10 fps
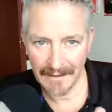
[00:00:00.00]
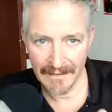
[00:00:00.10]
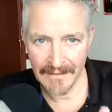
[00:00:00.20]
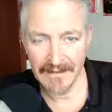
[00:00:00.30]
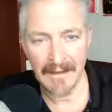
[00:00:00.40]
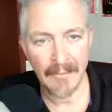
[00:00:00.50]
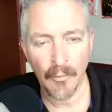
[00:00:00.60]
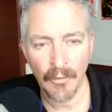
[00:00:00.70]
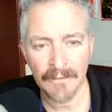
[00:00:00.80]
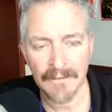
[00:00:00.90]
The
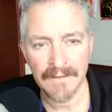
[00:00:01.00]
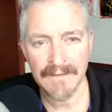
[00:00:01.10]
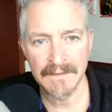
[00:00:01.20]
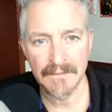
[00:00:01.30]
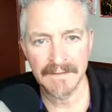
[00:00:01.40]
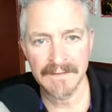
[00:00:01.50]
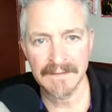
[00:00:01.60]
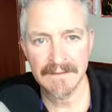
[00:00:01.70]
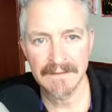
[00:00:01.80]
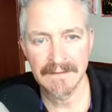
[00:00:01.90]
important thing too
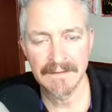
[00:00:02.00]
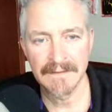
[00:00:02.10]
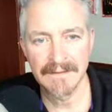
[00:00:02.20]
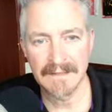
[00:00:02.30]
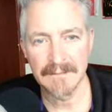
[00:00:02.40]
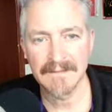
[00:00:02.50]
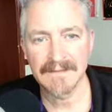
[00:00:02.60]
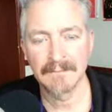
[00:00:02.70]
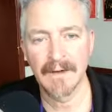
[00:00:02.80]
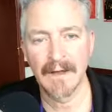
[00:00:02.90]
is to keep this
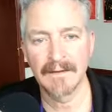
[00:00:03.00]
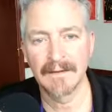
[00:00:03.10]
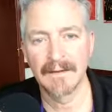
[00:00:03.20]
in mind.